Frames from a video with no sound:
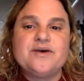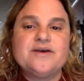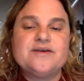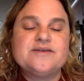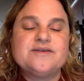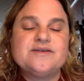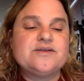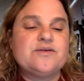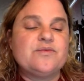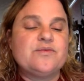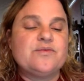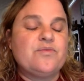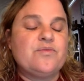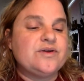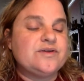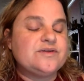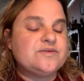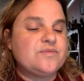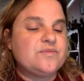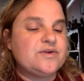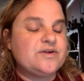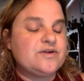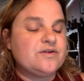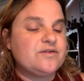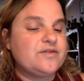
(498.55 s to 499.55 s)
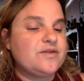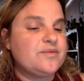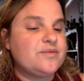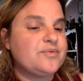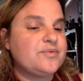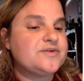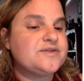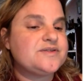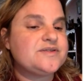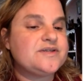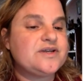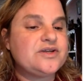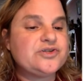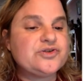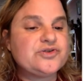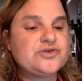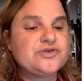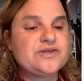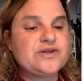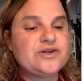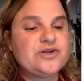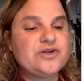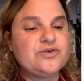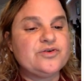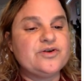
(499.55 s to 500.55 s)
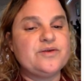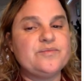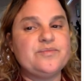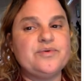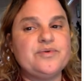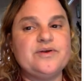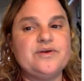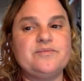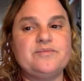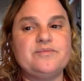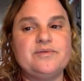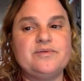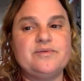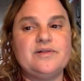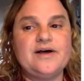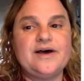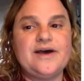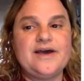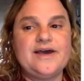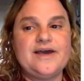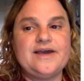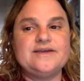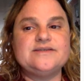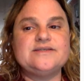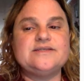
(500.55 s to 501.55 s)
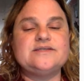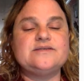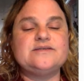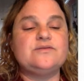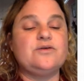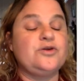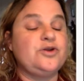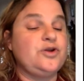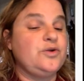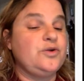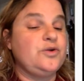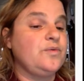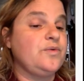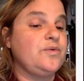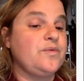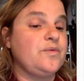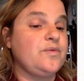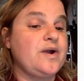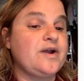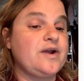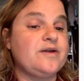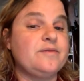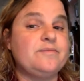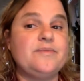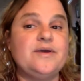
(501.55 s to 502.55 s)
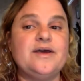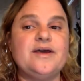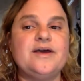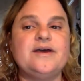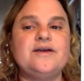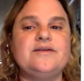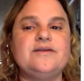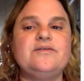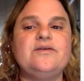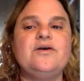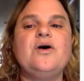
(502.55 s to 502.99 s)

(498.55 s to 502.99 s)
So what are the procedures that you're going to put in place or you would recommend?